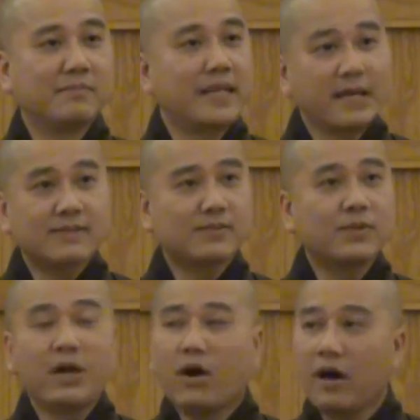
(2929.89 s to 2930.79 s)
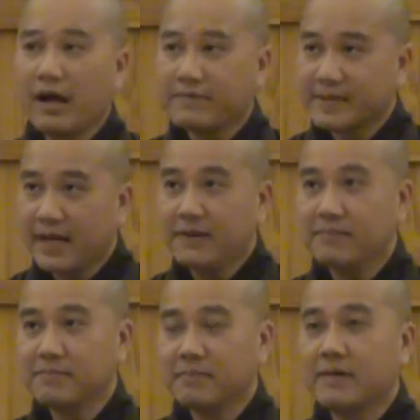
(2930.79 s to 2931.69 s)
Yes, we all have
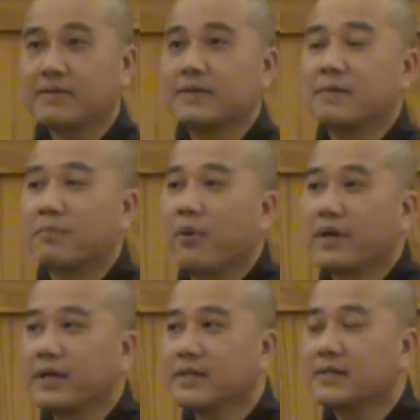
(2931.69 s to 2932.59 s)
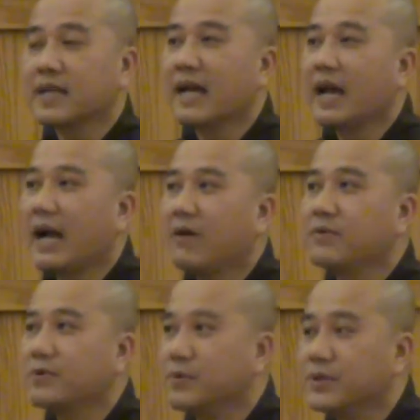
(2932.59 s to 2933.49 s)
time, but the point is,
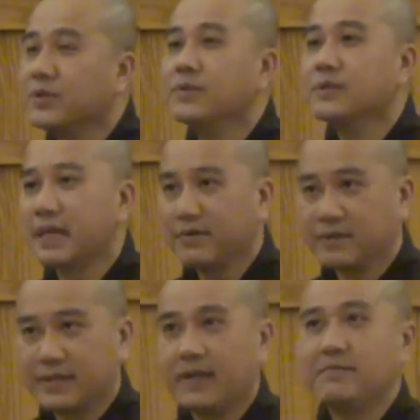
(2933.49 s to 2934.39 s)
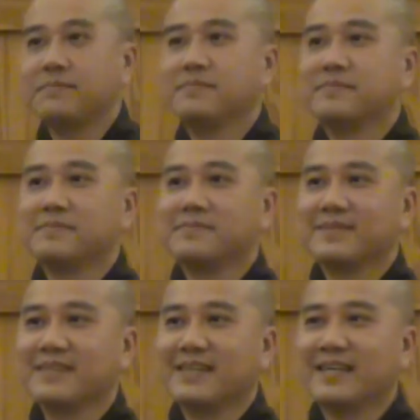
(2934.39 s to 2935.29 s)
how do we use our time?
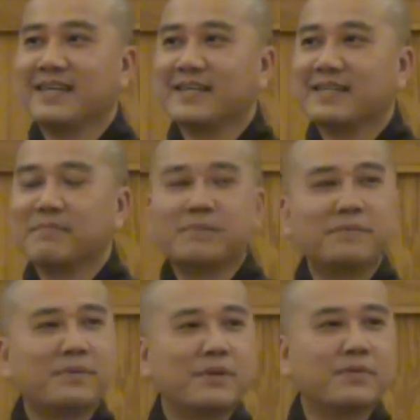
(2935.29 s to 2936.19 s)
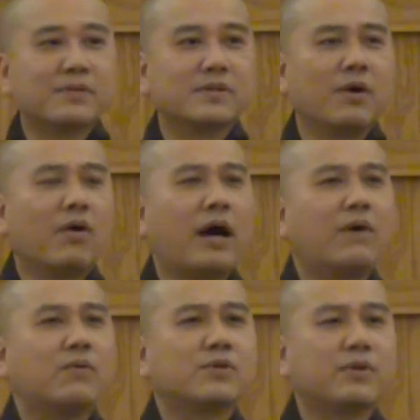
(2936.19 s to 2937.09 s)
Some people, they will say, oh,
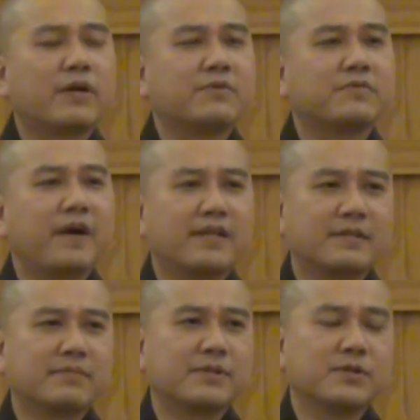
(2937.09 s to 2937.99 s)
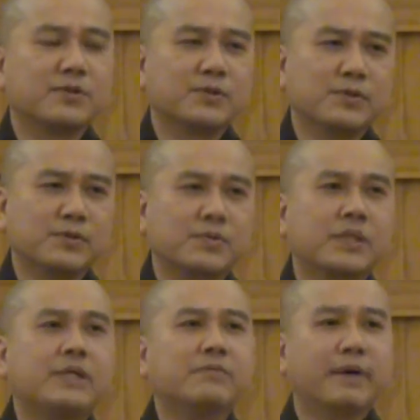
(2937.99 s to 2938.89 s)
I will try to find something to do to
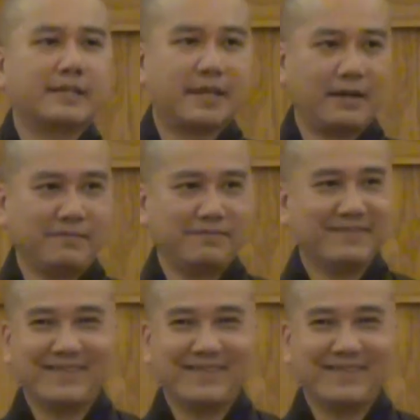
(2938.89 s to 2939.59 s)
kill my time.